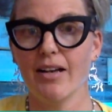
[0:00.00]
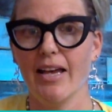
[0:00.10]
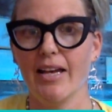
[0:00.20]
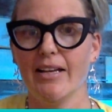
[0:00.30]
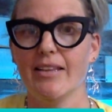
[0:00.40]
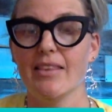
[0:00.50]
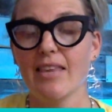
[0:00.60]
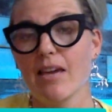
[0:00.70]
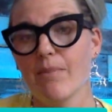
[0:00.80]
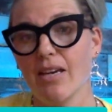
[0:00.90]
and that
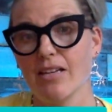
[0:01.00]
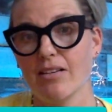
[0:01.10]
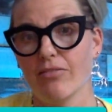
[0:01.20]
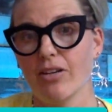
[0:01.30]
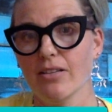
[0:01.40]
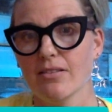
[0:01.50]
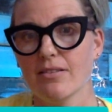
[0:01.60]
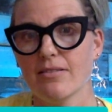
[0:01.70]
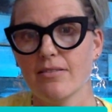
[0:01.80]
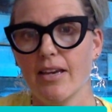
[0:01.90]
they make a
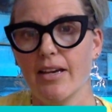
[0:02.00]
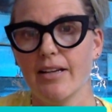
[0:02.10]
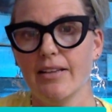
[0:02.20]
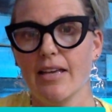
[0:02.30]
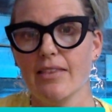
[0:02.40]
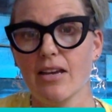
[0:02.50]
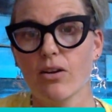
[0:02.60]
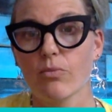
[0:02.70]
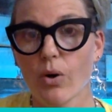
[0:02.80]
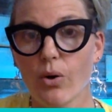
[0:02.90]
difference and that
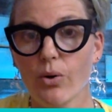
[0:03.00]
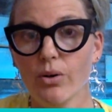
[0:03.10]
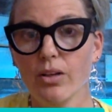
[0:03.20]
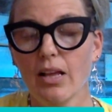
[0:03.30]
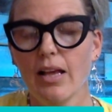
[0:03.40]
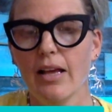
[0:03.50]
their role